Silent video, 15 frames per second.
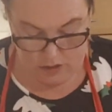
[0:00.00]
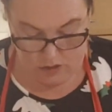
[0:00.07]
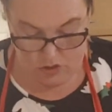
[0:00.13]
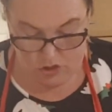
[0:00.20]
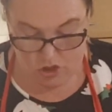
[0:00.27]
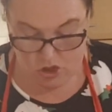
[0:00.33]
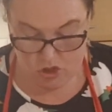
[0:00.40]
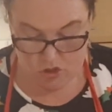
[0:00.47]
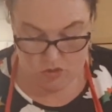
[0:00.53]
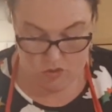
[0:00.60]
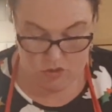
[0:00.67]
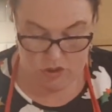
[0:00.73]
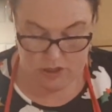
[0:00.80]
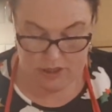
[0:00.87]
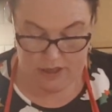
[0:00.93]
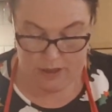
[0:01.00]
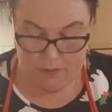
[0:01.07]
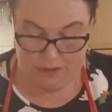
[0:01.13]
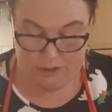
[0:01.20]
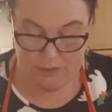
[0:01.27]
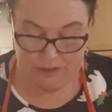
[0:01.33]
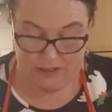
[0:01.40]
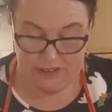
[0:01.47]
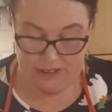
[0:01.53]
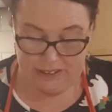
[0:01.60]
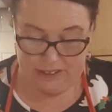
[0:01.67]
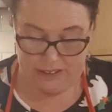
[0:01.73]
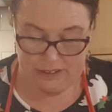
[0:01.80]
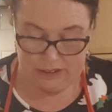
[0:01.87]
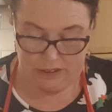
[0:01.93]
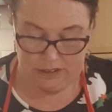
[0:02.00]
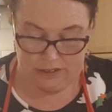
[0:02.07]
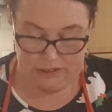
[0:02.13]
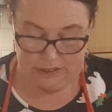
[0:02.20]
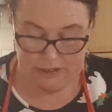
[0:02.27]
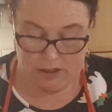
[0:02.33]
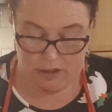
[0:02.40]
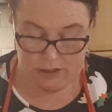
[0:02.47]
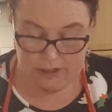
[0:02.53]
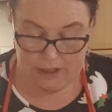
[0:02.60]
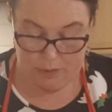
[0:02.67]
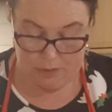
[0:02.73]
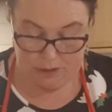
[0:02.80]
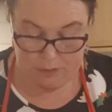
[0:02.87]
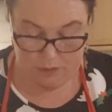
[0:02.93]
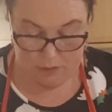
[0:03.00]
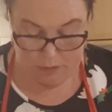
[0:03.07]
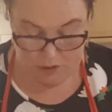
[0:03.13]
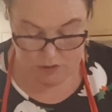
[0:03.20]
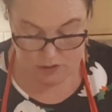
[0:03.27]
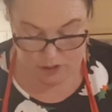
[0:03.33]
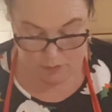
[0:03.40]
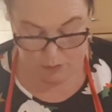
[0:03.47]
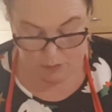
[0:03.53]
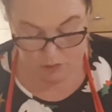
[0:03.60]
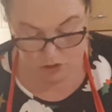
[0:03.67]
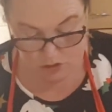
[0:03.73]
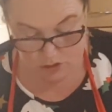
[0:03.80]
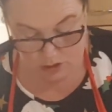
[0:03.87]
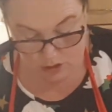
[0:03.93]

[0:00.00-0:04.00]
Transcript: So 2 tablespoons. Now this is not a tablespoon I'm using now, but I'm just,